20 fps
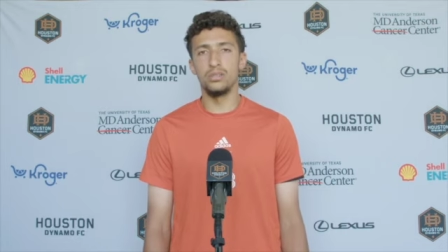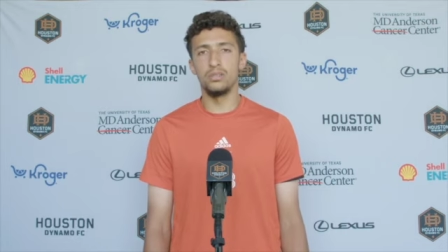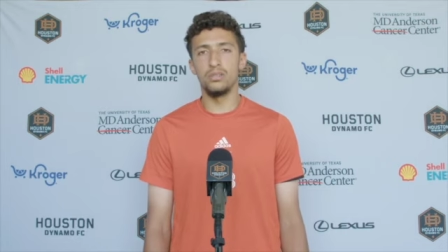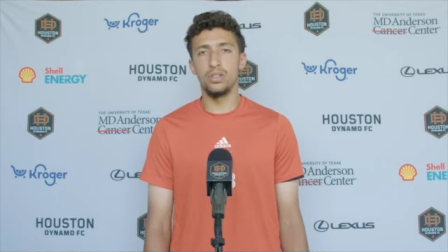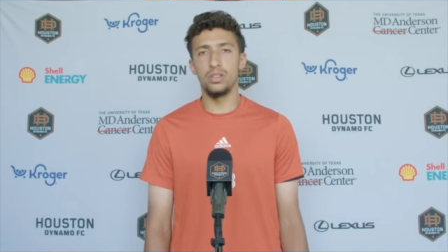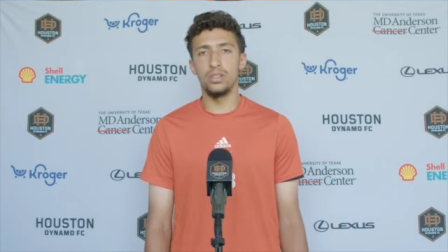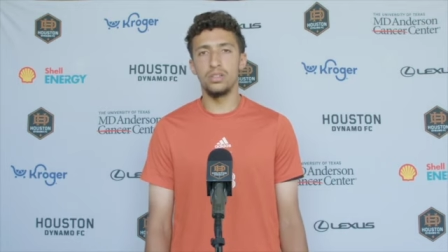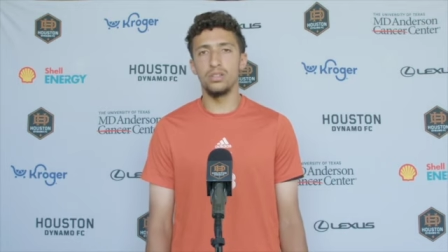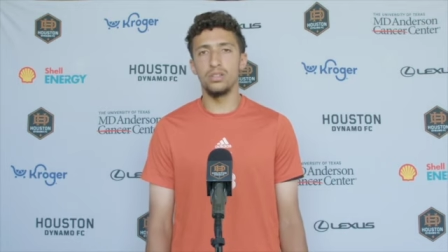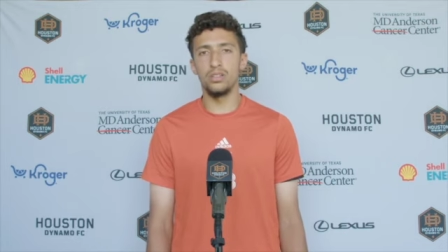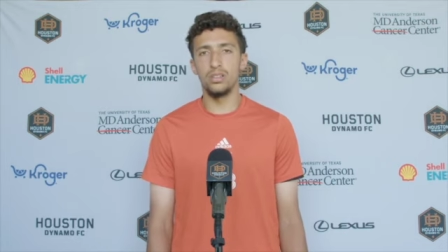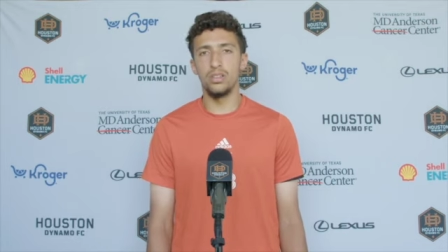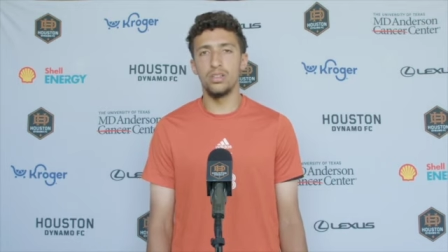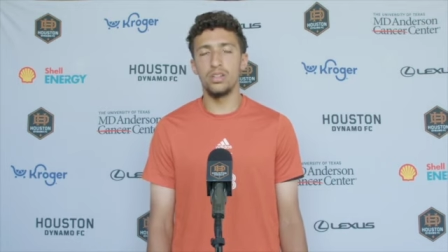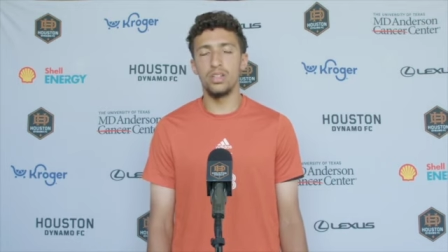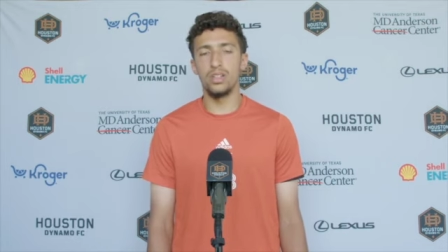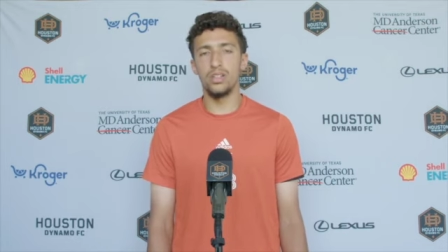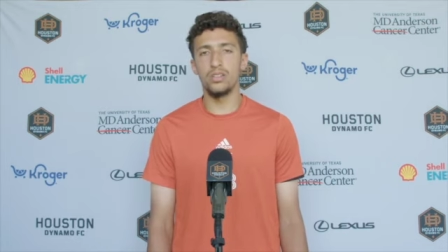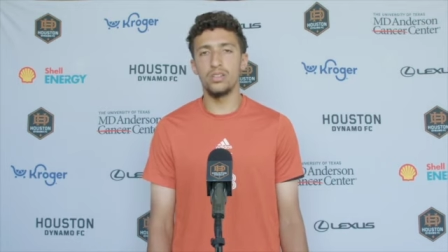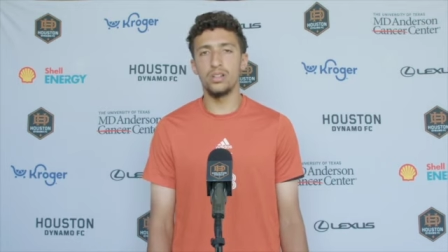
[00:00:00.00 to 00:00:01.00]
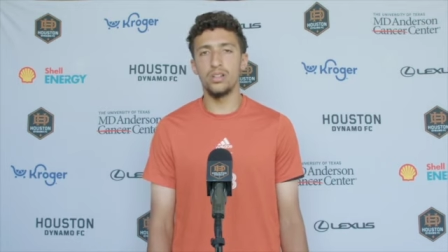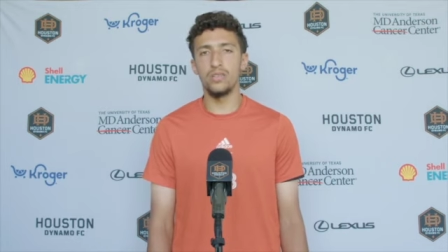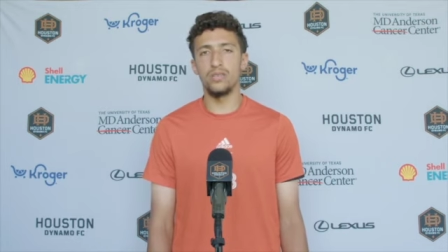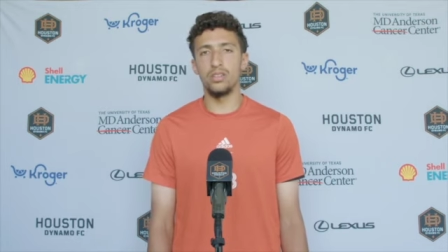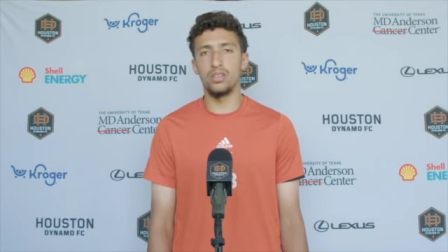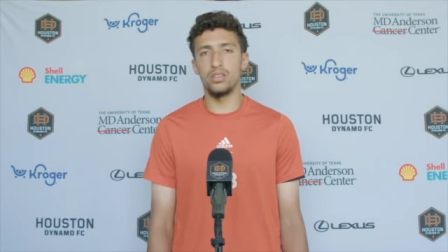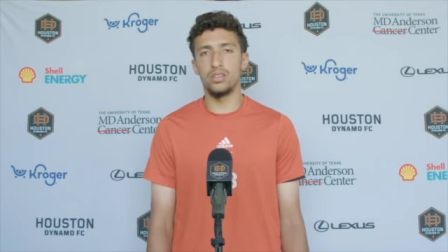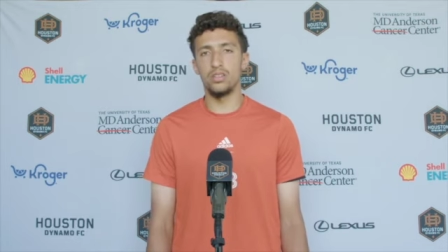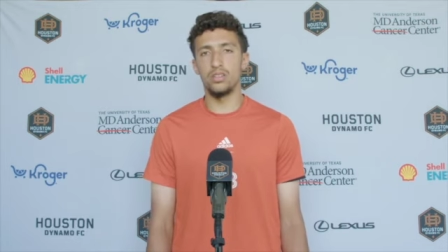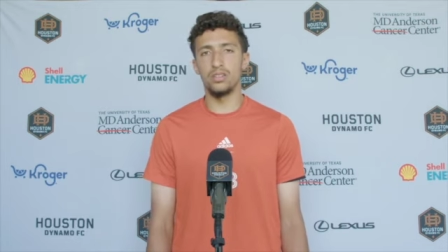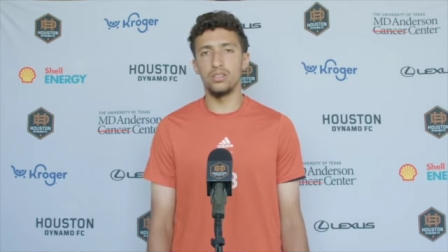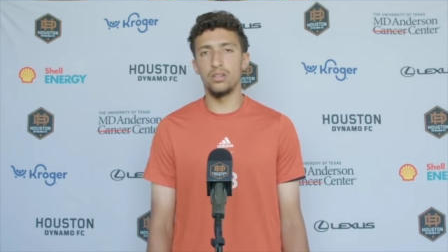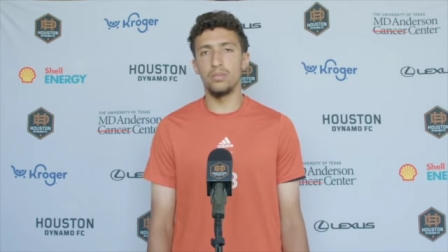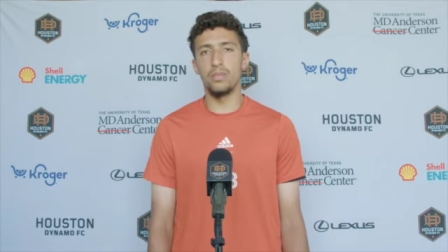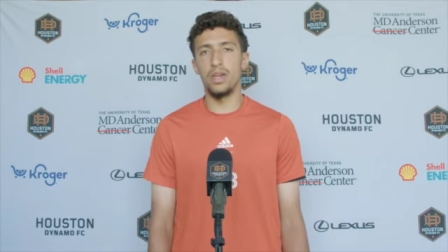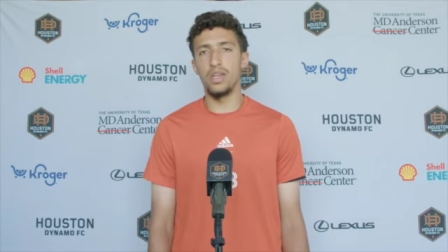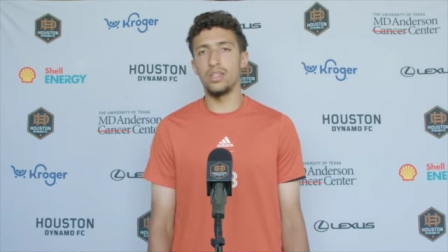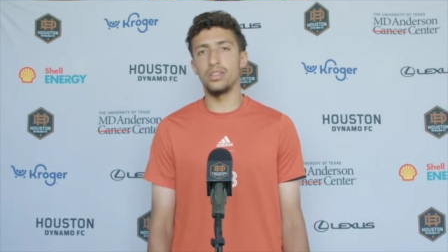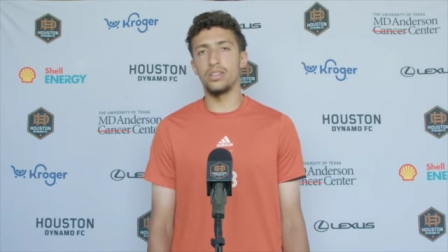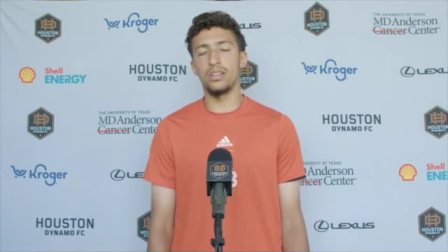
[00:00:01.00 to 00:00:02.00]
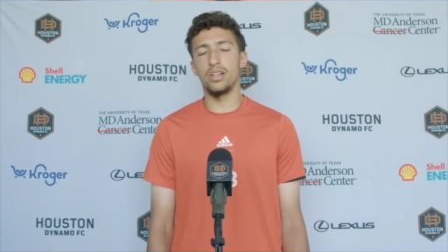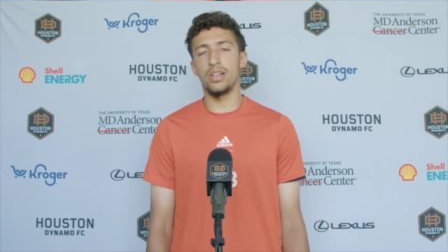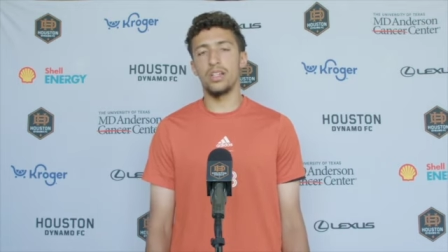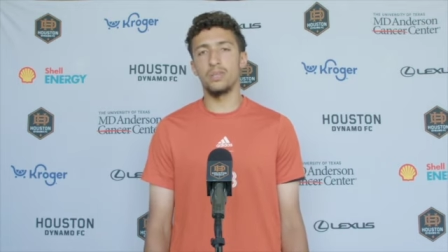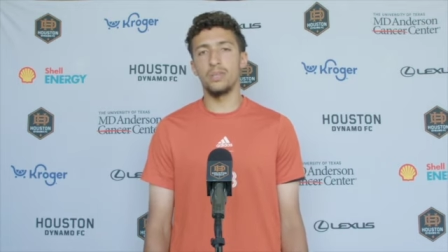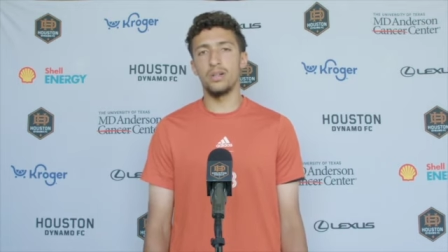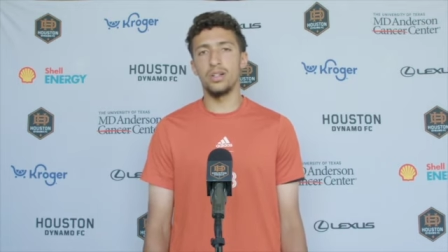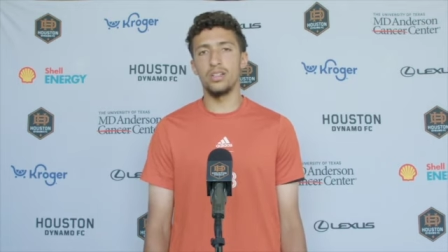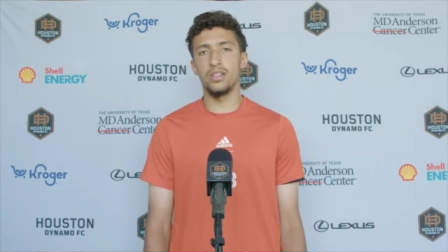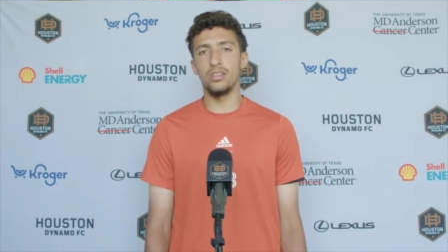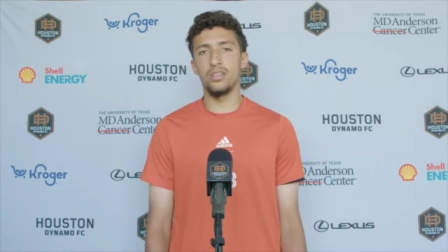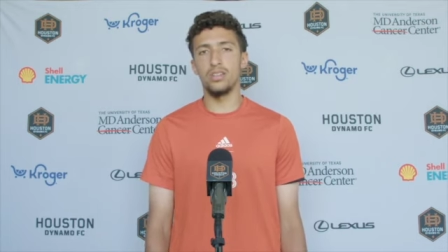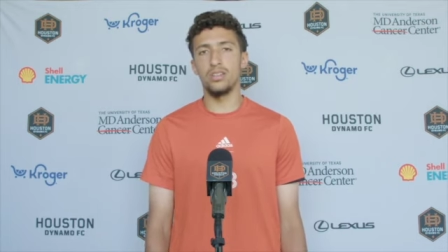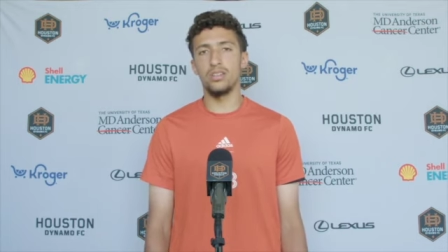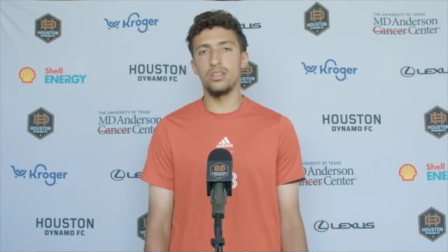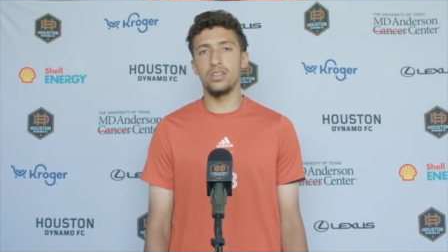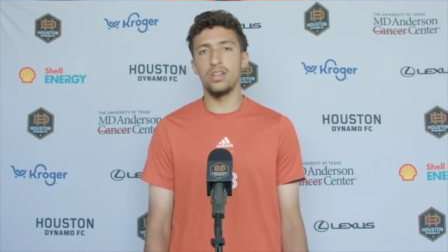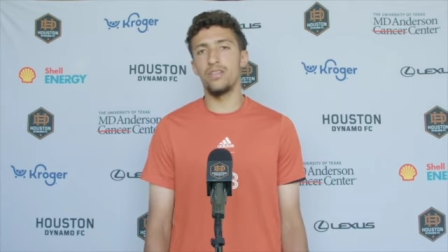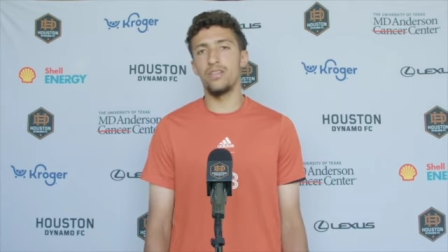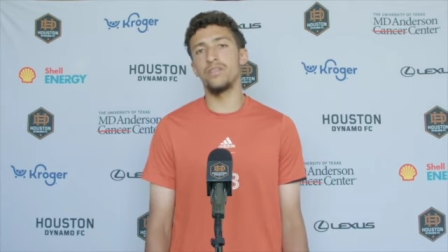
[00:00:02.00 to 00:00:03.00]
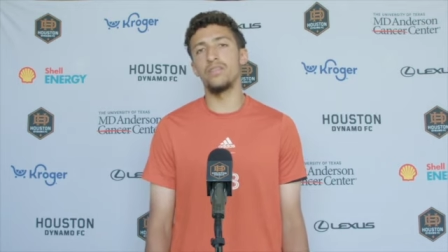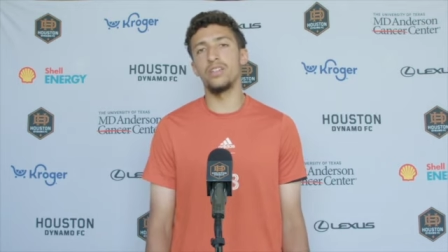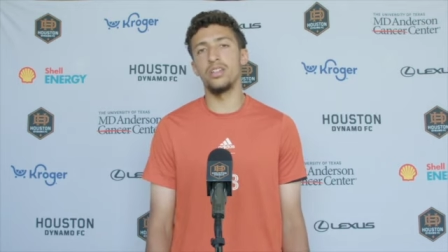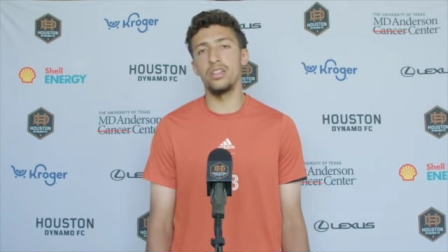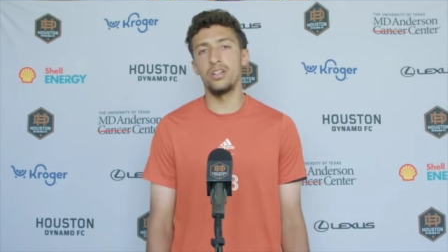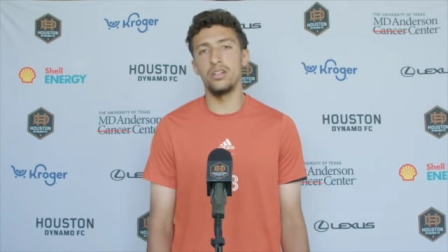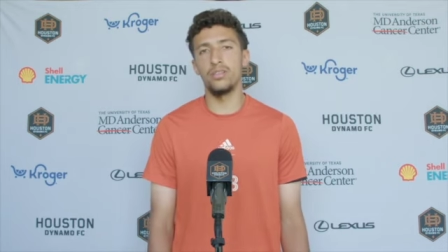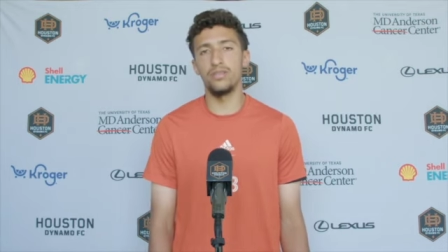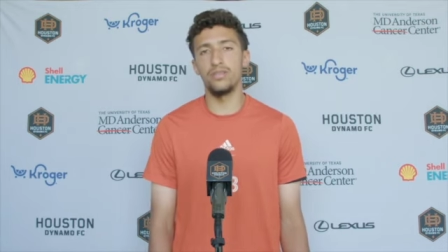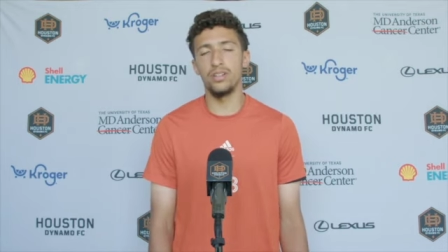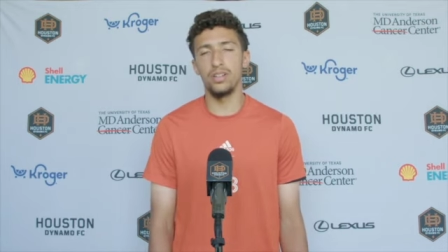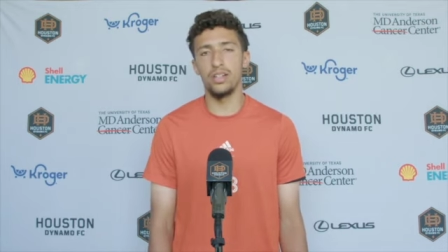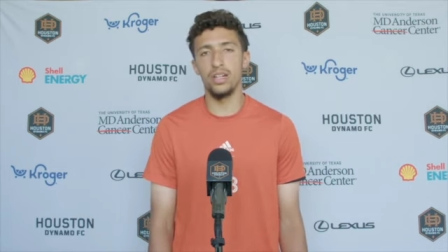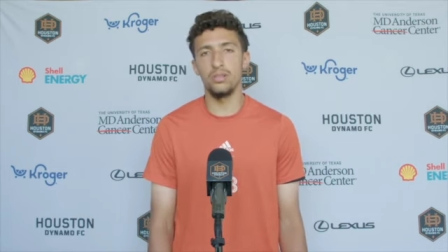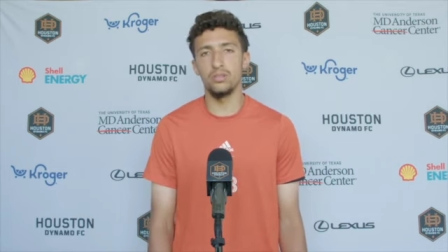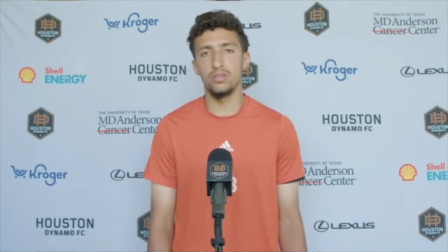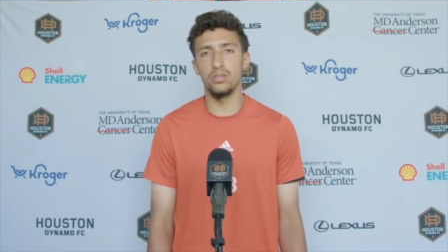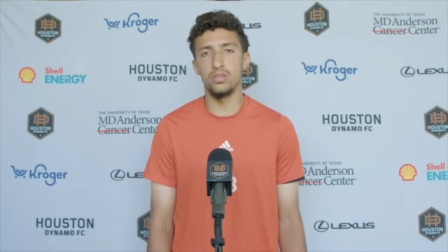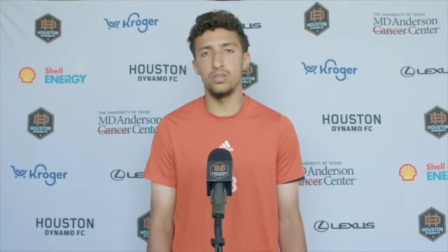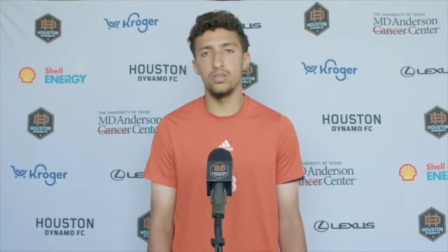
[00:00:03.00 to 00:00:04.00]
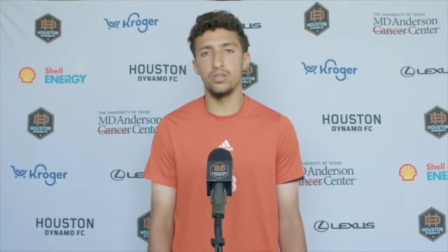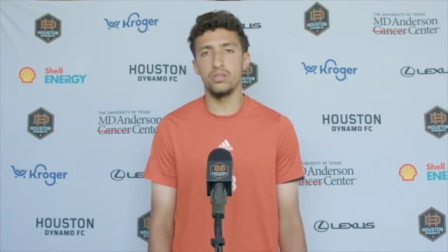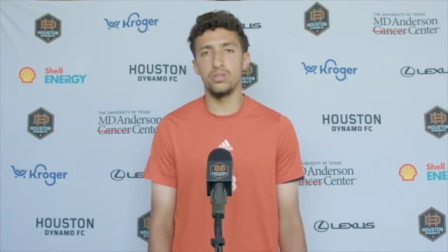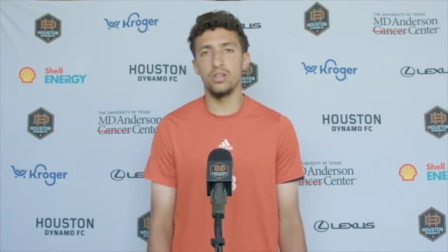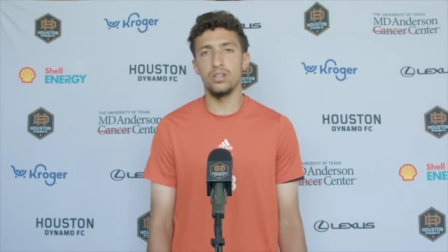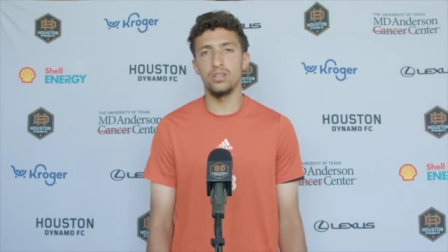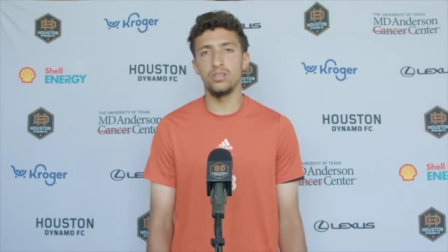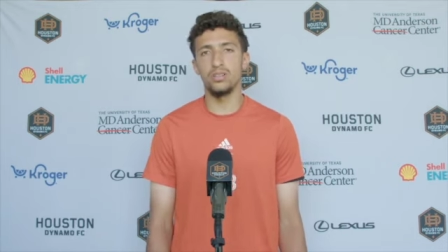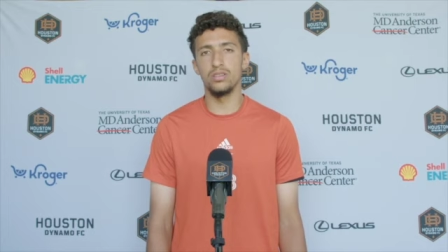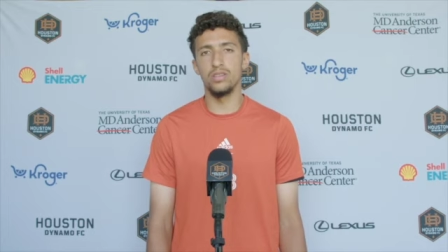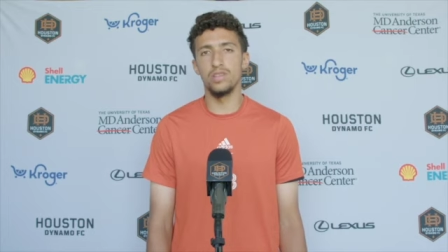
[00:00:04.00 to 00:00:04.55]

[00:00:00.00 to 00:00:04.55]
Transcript: But no, they served as amazing experiences, definitely unforgettable as well.